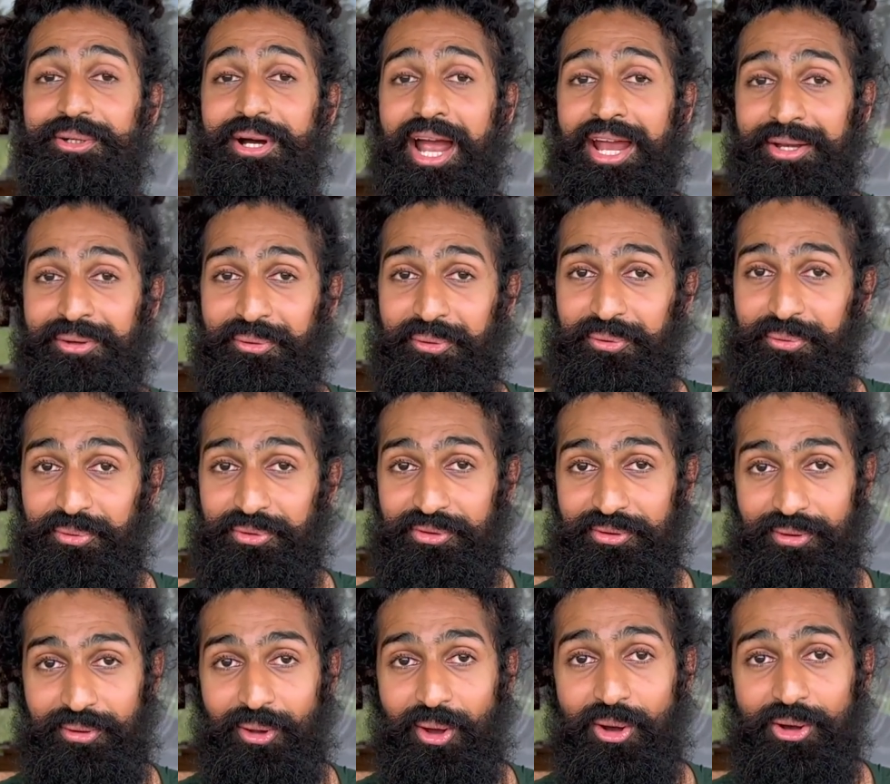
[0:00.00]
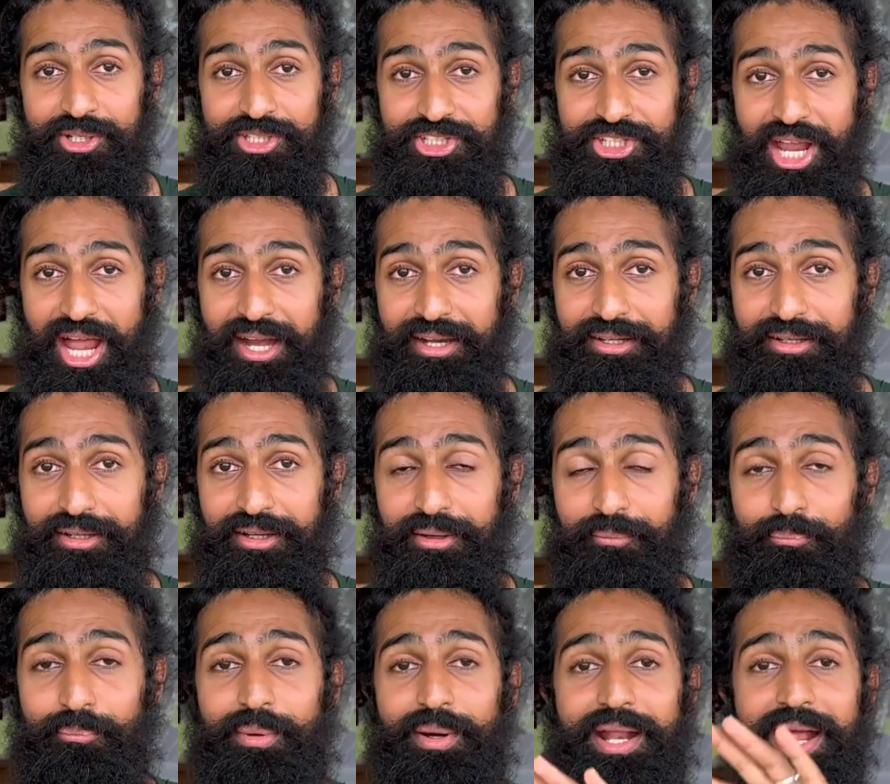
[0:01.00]
I know it was a long chat,
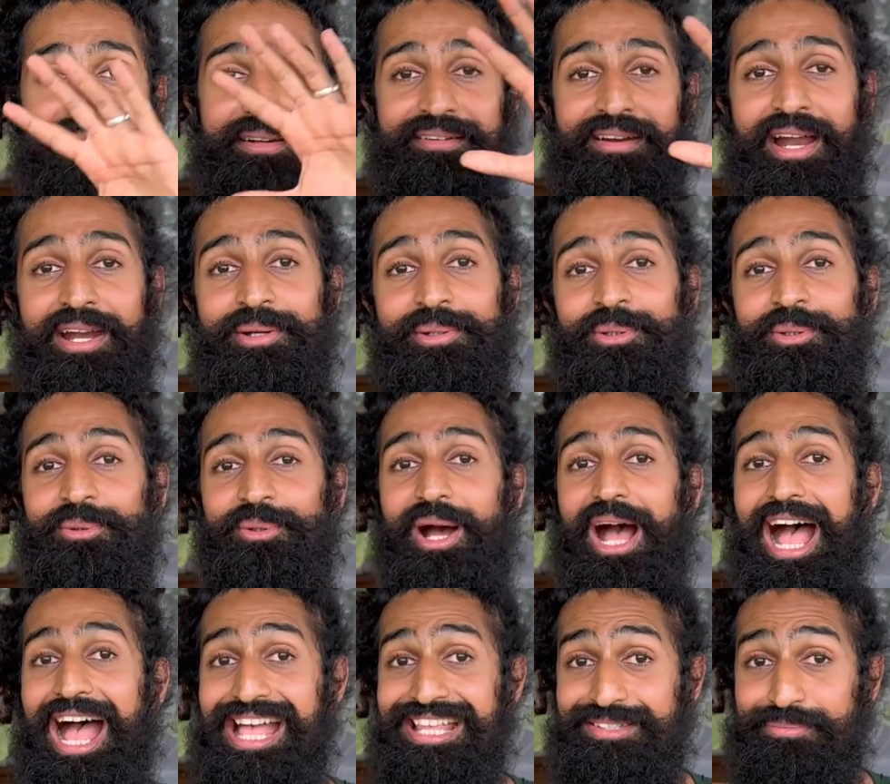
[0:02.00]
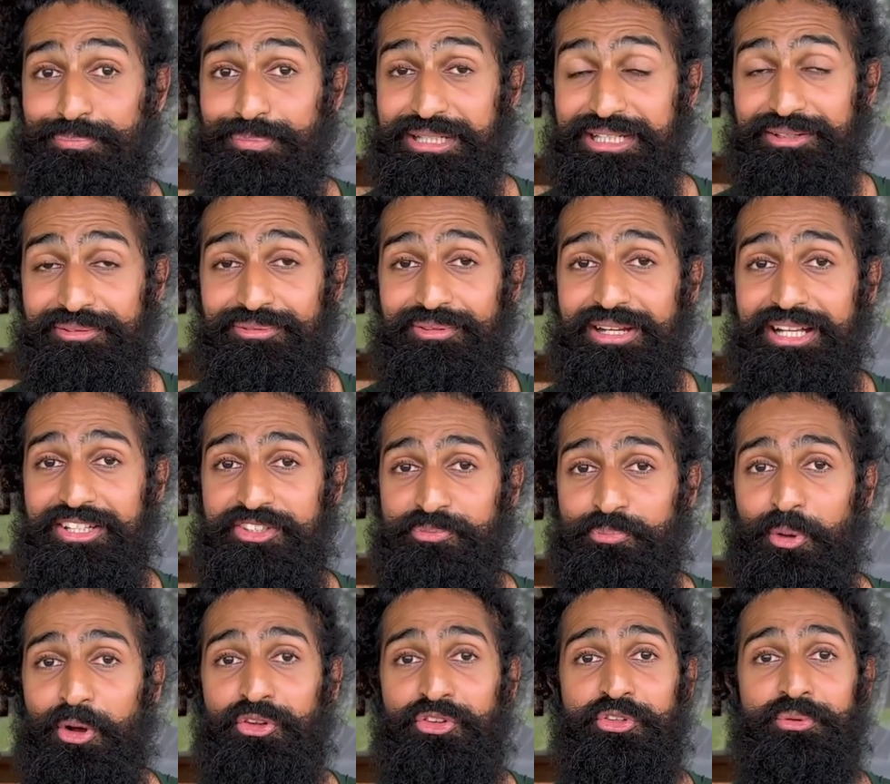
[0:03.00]
but I tried to, as briefly as
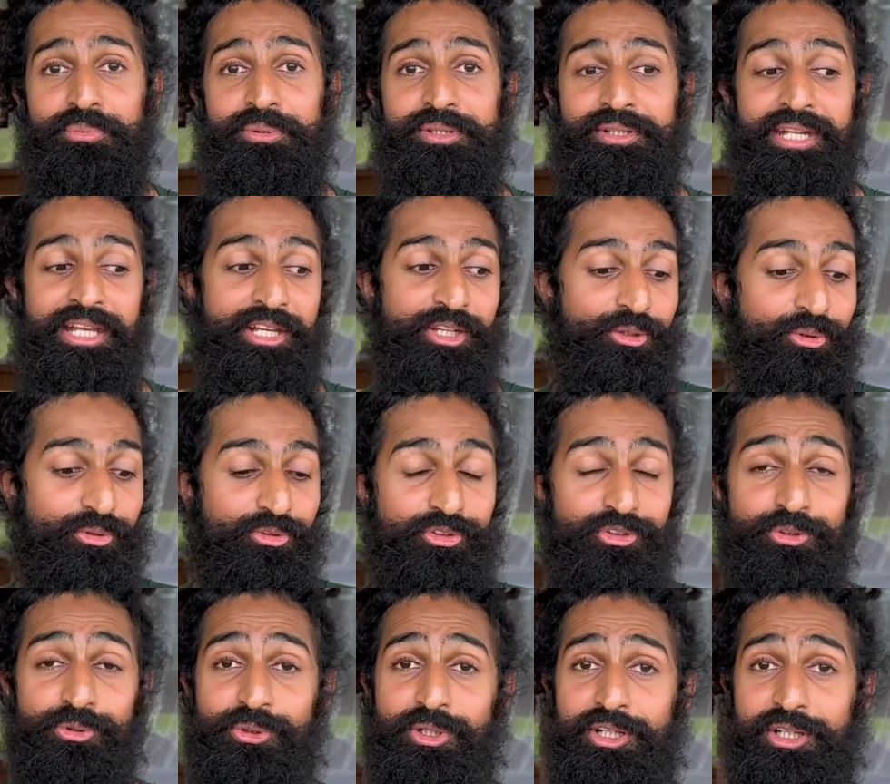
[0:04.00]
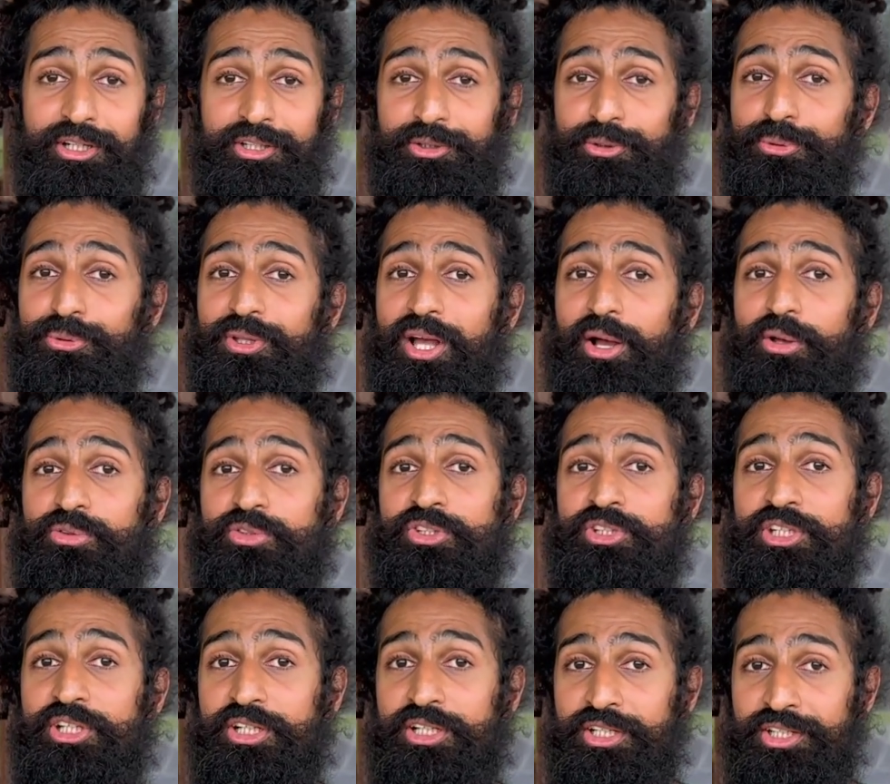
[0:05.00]
possible, take you through a
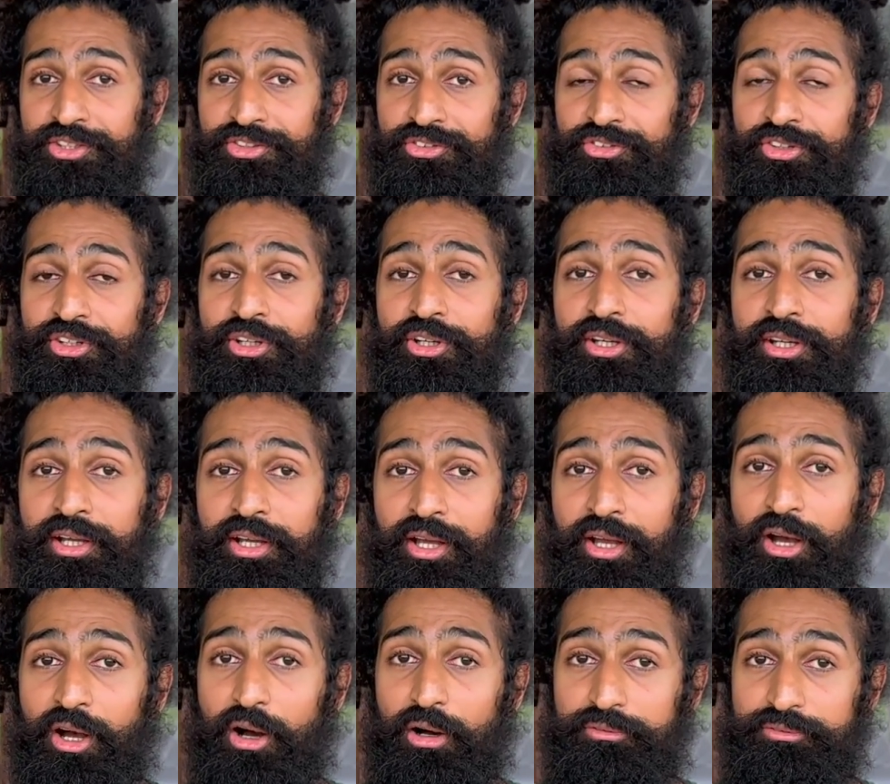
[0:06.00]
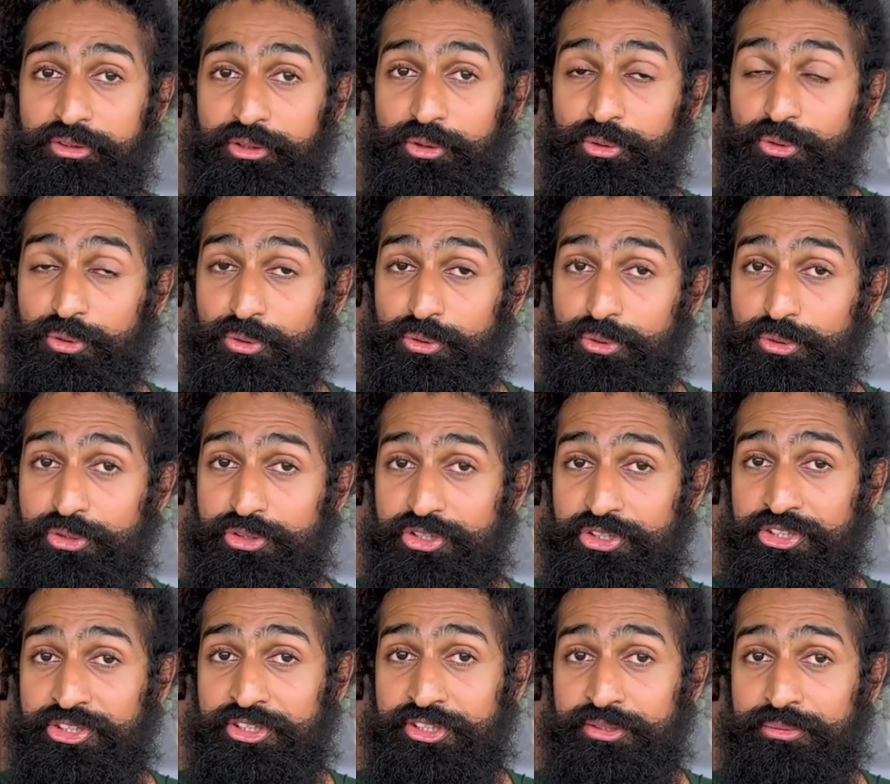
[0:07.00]
2000-year history of the Gurukul
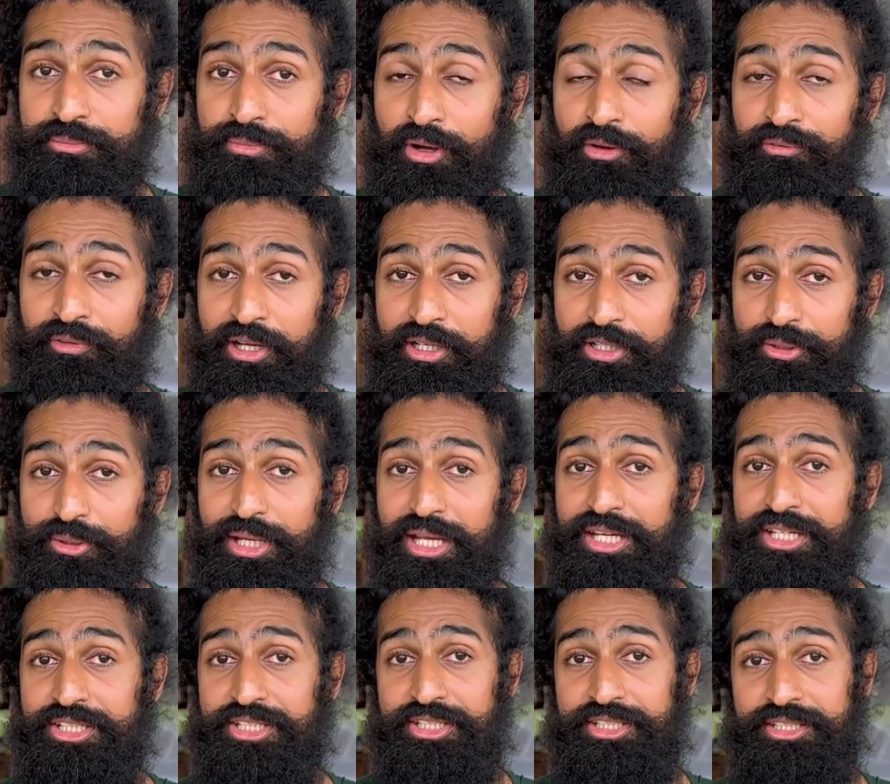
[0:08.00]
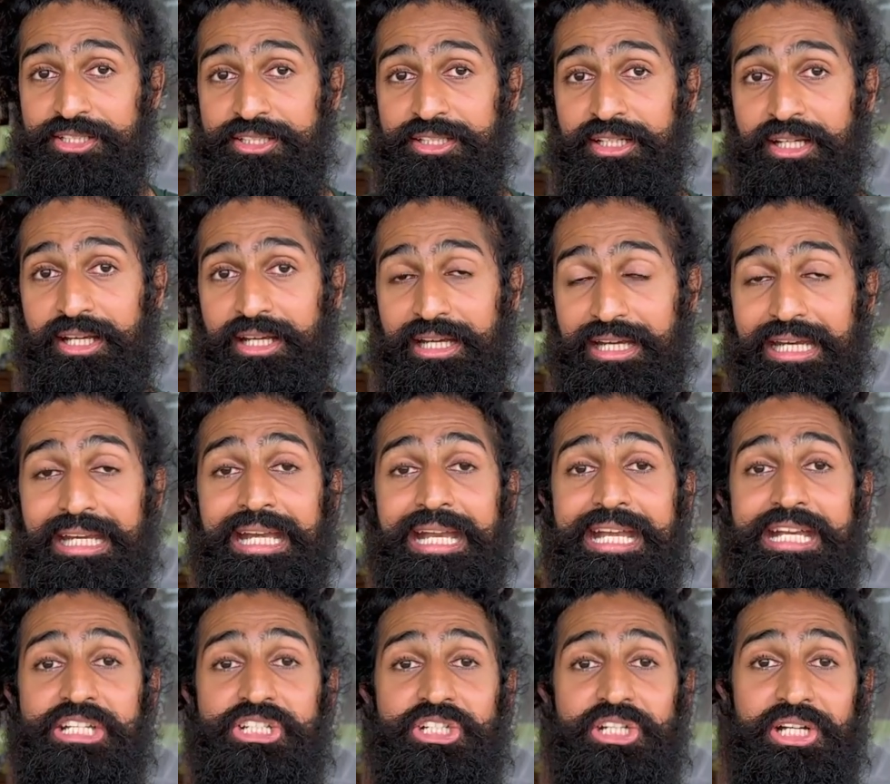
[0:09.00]
system of education in
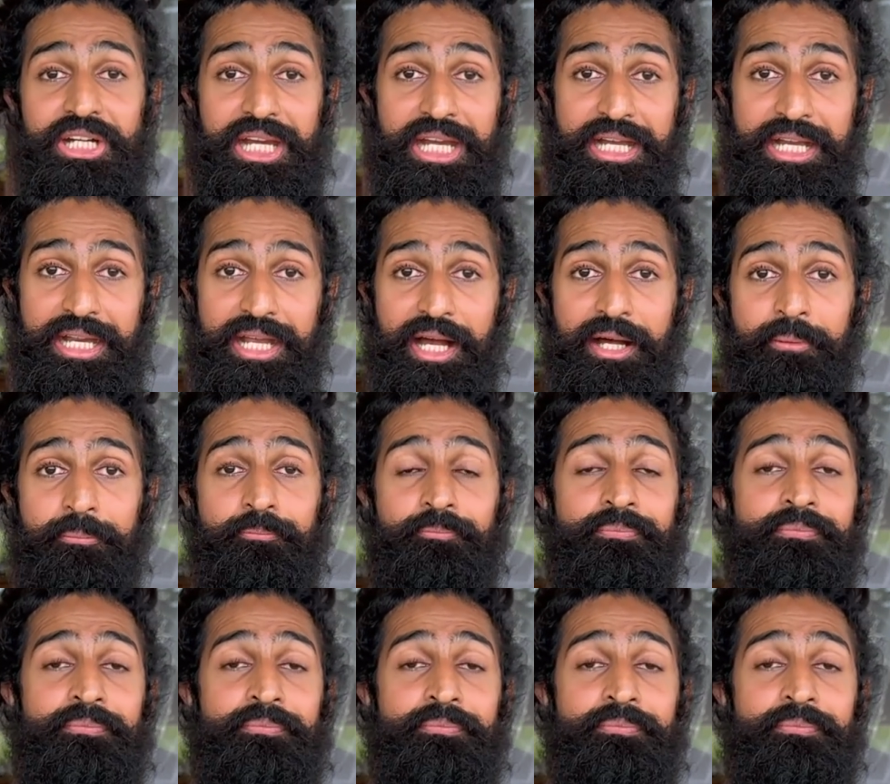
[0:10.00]
ancient India.